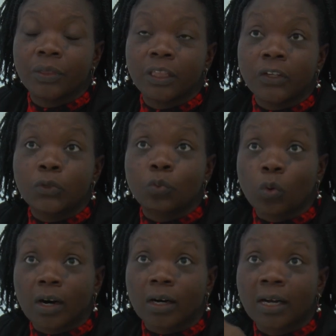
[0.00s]
this
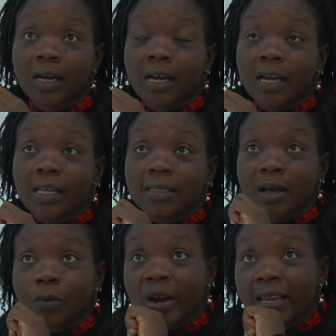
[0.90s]
work is
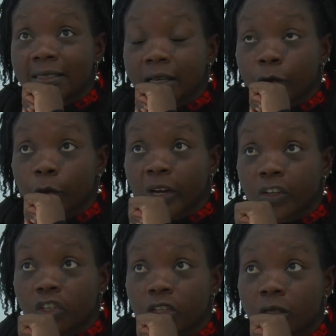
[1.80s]
the ways in
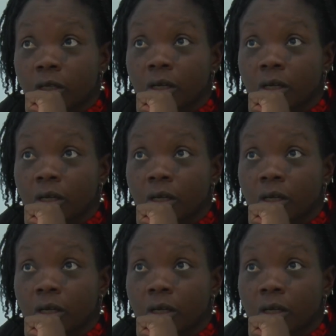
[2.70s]
which,